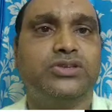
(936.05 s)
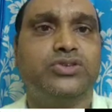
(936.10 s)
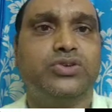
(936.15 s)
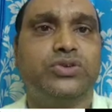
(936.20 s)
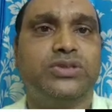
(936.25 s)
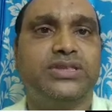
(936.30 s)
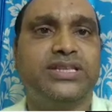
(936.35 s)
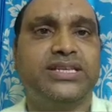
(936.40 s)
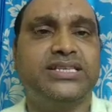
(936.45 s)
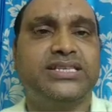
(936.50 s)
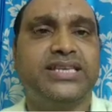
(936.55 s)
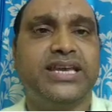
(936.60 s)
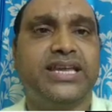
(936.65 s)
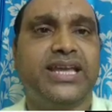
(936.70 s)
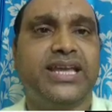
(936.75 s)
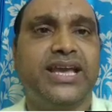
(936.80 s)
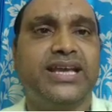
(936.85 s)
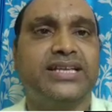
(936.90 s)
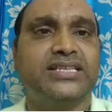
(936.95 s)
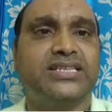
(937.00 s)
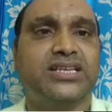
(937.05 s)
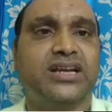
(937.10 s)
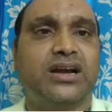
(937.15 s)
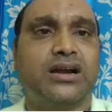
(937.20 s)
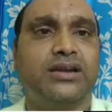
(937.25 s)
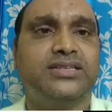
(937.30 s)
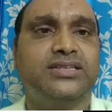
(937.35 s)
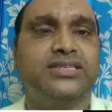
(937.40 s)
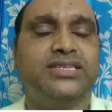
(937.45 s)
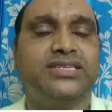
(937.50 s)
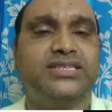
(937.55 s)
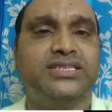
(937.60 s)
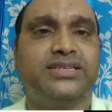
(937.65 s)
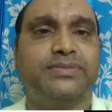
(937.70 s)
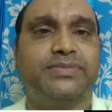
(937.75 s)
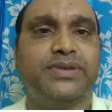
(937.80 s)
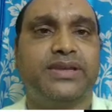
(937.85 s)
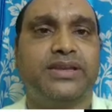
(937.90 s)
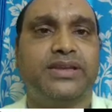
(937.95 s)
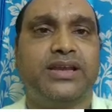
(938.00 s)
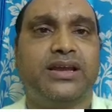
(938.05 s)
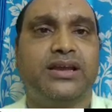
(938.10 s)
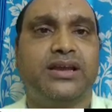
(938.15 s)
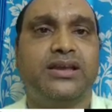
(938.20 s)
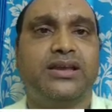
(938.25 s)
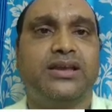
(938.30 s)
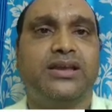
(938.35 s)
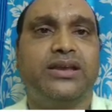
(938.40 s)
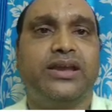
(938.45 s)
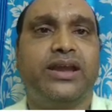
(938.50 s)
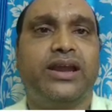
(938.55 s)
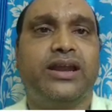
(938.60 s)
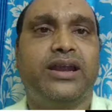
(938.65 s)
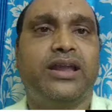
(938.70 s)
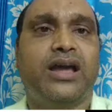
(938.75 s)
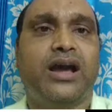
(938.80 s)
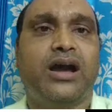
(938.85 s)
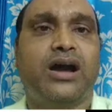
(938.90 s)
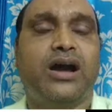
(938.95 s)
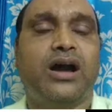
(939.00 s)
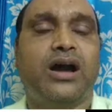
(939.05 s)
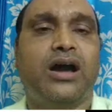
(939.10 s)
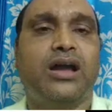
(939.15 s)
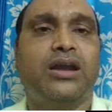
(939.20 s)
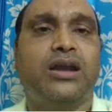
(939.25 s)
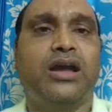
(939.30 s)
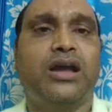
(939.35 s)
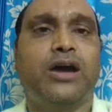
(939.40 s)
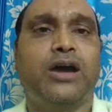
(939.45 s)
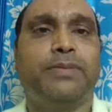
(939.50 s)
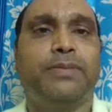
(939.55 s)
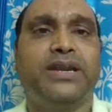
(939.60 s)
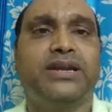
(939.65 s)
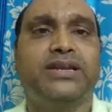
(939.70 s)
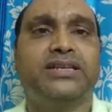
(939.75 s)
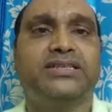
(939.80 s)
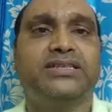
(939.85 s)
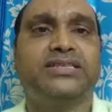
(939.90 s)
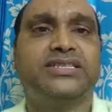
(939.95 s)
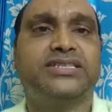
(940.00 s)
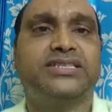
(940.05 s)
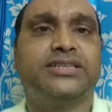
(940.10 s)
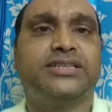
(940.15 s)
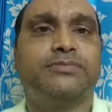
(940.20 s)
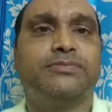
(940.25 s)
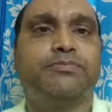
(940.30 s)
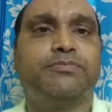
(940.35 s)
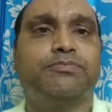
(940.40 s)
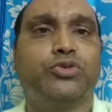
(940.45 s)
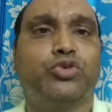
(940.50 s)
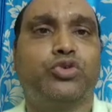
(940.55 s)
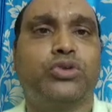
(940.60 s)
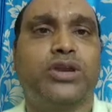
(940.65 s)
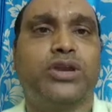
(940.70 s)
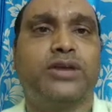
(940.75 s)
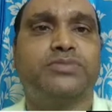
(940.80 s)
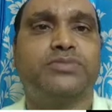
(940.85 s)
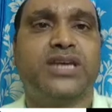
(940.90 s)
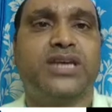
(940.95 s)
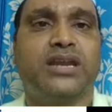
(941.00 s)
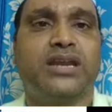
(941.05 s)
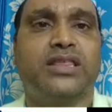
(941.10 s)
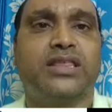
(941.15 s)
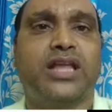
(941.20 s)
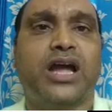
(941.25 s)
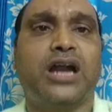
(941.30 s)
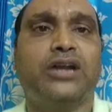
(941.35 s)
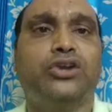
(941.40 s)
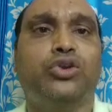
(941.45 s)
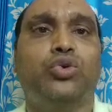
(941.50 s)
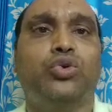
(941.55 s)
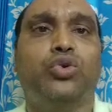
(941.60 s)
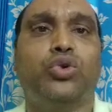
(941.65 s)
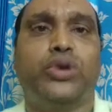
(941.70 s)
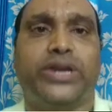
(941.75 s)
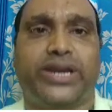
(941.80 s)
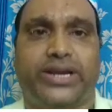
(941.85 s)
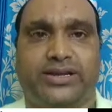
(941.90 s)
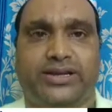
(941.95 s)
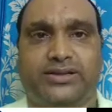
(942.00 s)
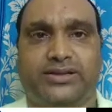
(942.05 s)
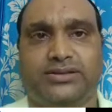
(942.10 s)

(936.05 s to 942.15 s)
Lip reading: So this area is called system area, and all operating system programs are not loaded